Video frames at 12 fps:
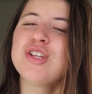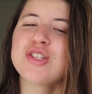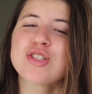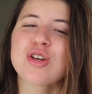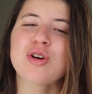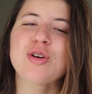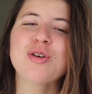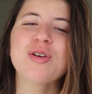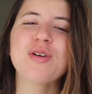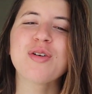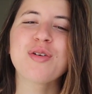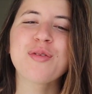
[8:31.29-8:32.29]

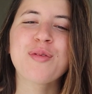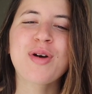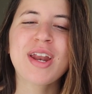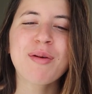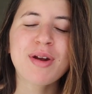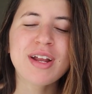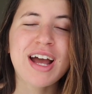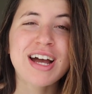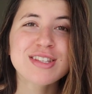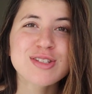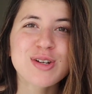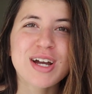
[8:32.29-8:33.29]
So what I want to
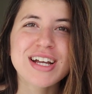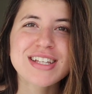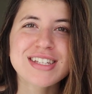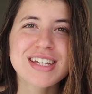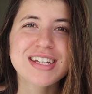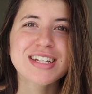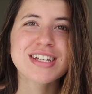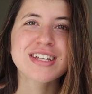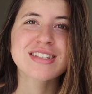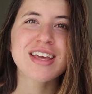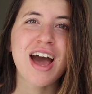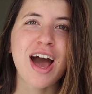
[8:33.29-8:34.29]
ask you guys
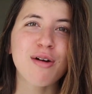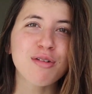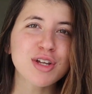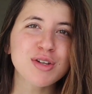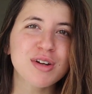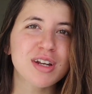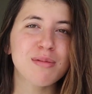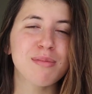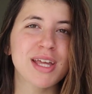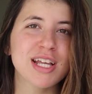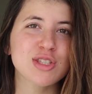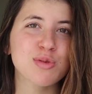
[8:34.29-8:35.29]
is, how are you going to
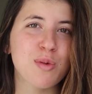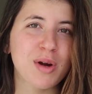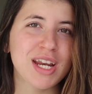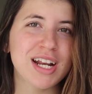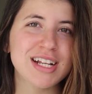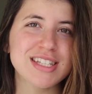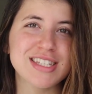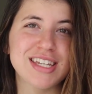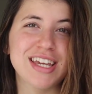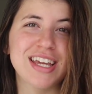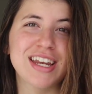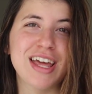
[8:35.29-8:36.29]
make
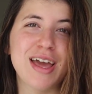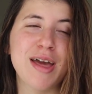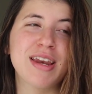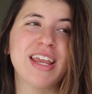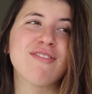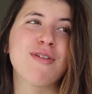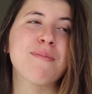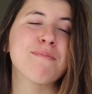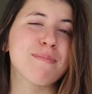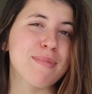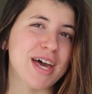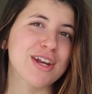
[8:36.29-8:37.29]
2019 an
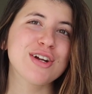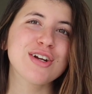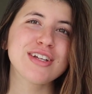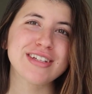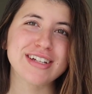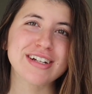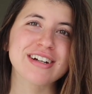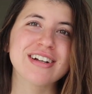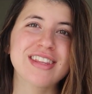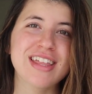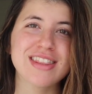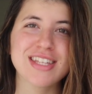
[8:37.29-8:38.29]
even better year
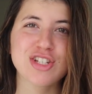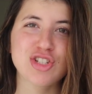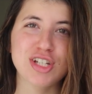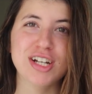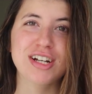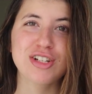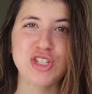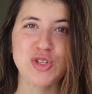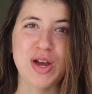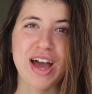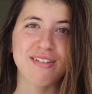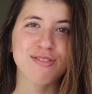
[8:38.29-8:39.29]
than this year? Do
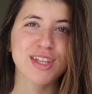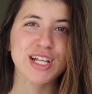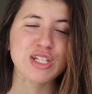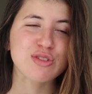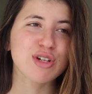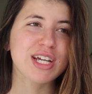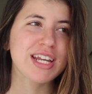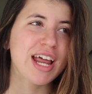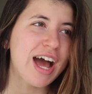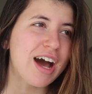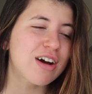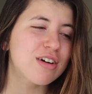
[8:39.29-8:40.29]
you have things written
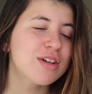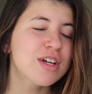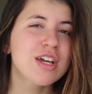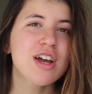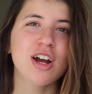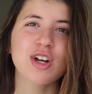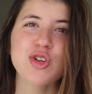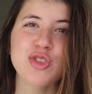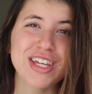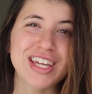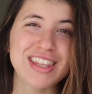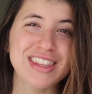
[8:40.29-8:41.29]
out? Are you
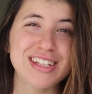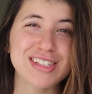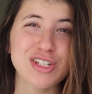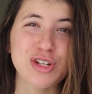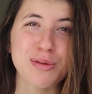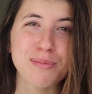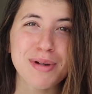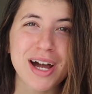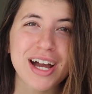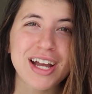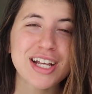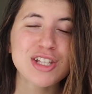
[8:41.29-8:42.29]
thinking things in your
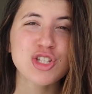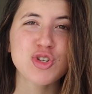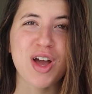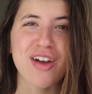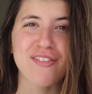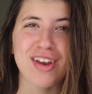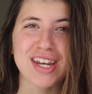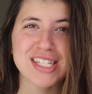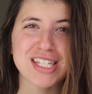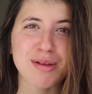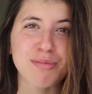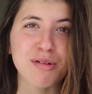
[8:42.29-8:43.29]
mind? Do you have any
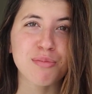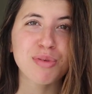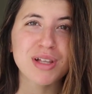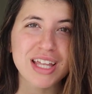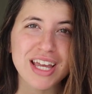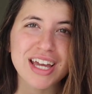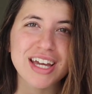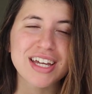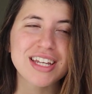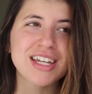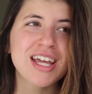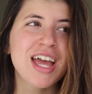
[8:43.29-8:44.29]
type of
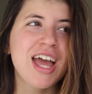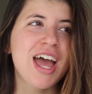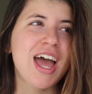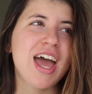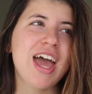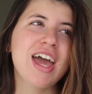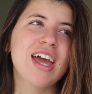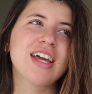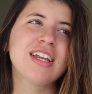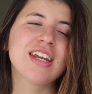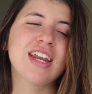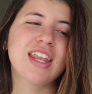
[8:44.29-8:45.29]
plan?
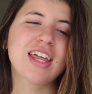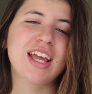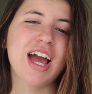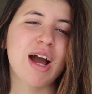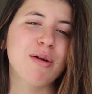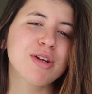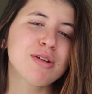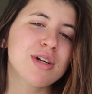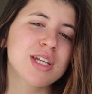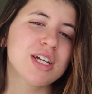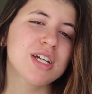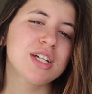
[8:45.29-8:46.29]
And like, how are you
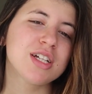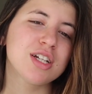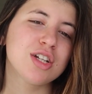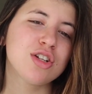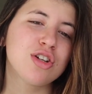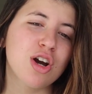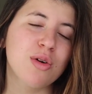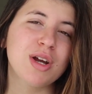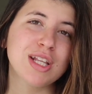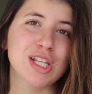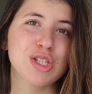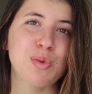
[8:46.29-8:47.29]
going to go
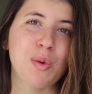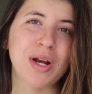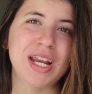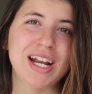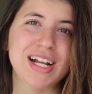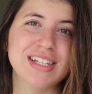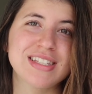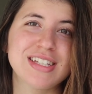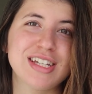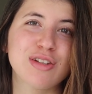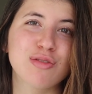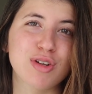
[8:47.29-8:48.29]
into
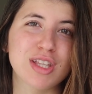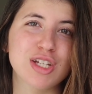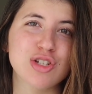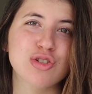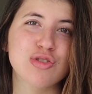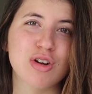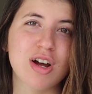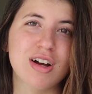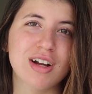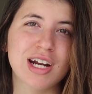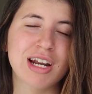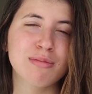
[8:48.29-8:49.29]
2019 really
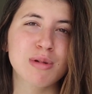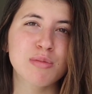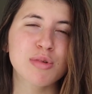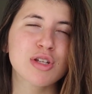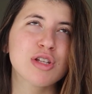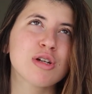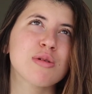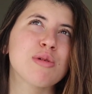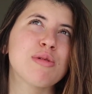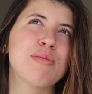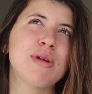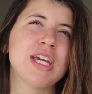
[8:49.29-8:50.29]
strong? And I remember there
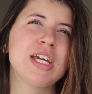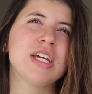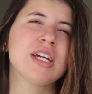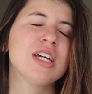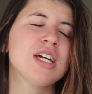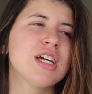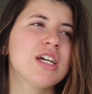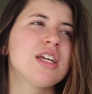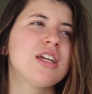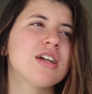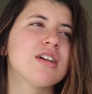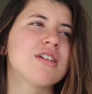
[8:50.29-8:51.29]
would be
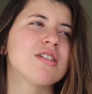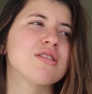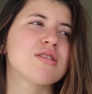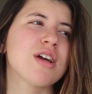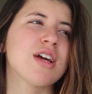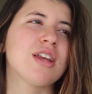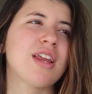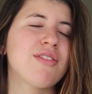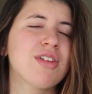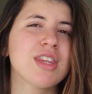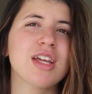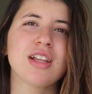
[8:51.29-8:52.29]
years, and
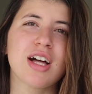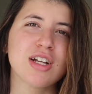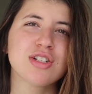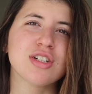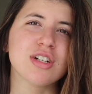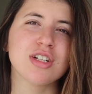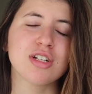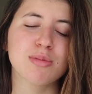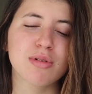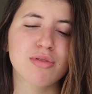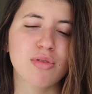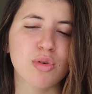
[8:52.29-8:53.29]
even like last year, year
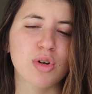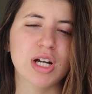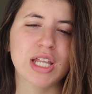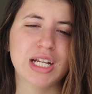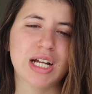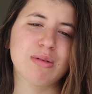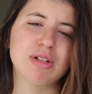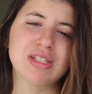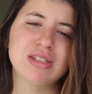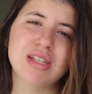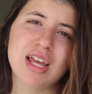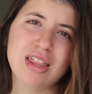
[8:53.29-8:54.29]
before, like I would
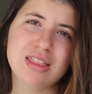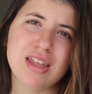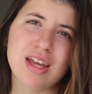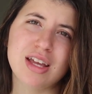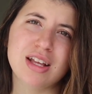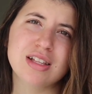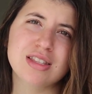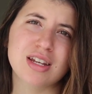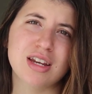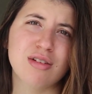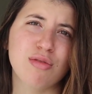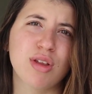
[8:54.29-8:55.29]
say things and
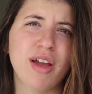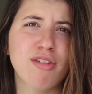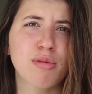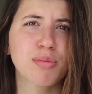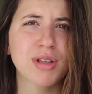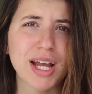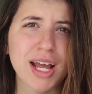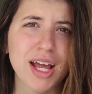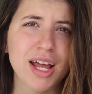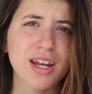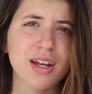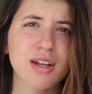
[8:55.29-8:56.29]
I didn't really have a
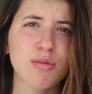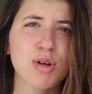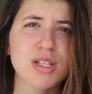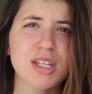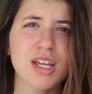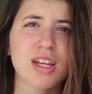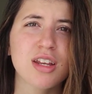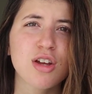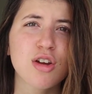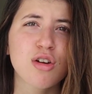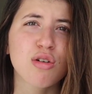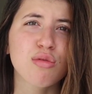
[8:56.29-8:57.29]
plan and I wasn't
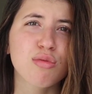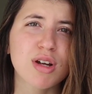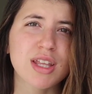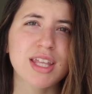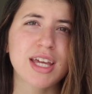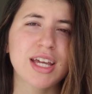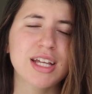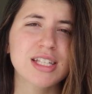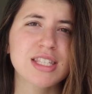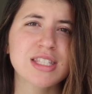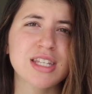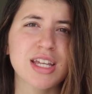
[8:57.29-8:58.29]
really
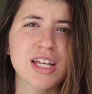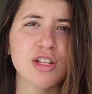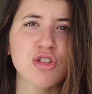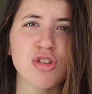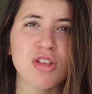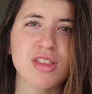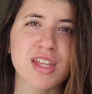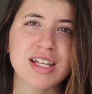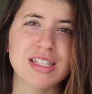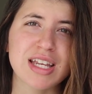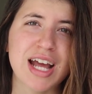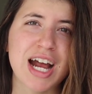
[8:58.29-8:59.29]
sticking to the
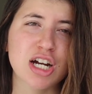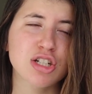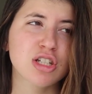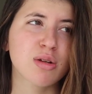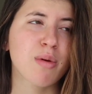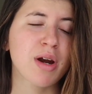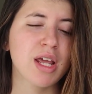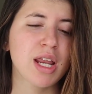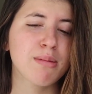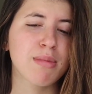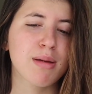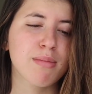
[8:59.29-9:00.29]
things that I actually wanted
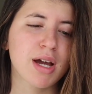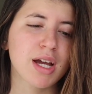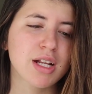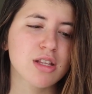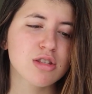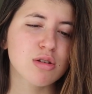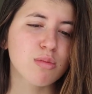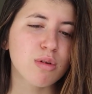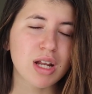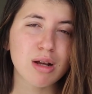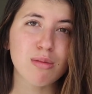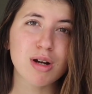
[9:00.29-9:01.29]
in my mind. So
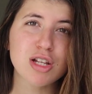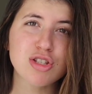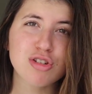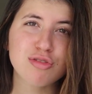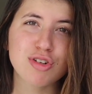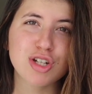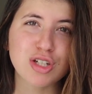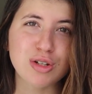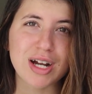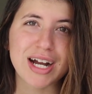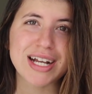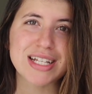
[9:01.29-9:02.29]
what I want to do for you
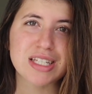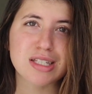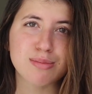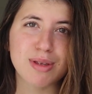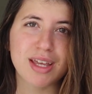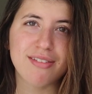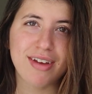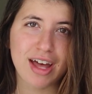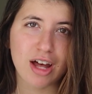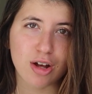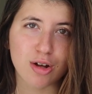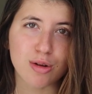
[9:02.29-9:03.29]
guys is of
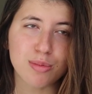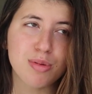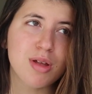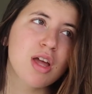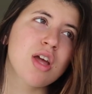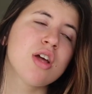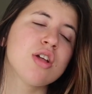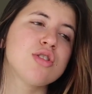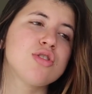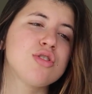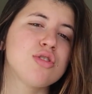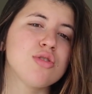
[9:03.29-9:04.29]
help
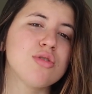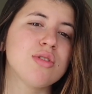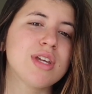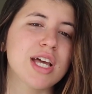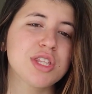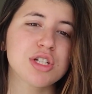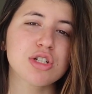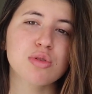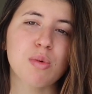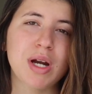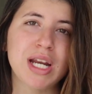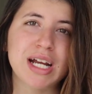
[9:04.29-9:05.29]
to get your
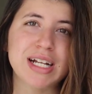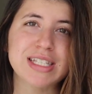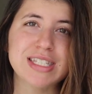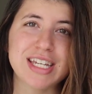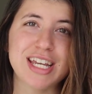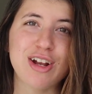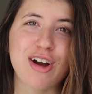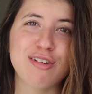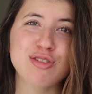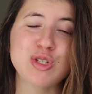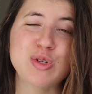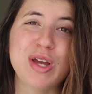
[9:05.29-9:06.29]
2019
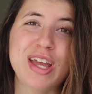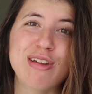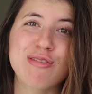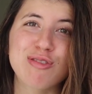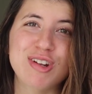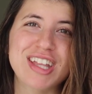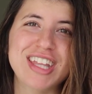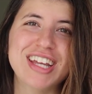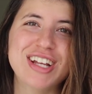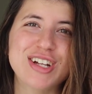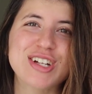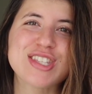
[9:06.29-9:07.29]
off to a really
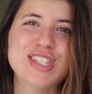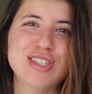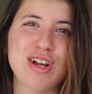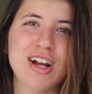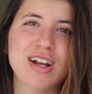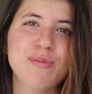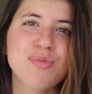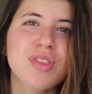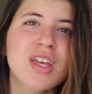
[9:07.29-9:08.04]
good start.